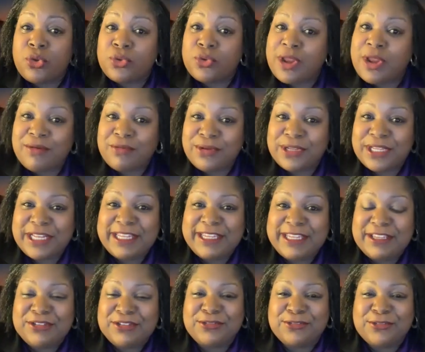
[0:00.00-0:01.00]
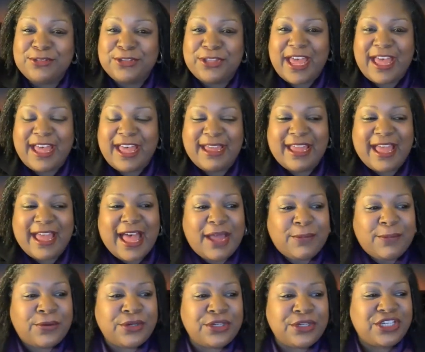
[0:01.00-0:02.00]
not really. I
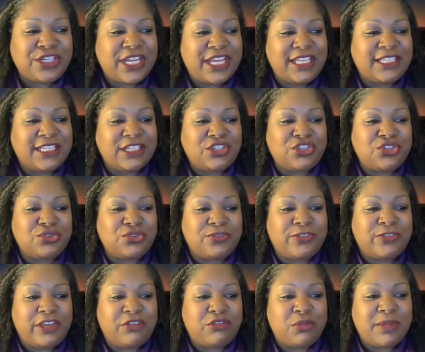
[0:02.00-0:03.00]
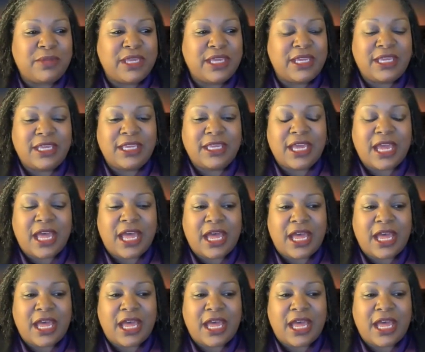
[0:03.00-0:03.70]
appreciate that you've given me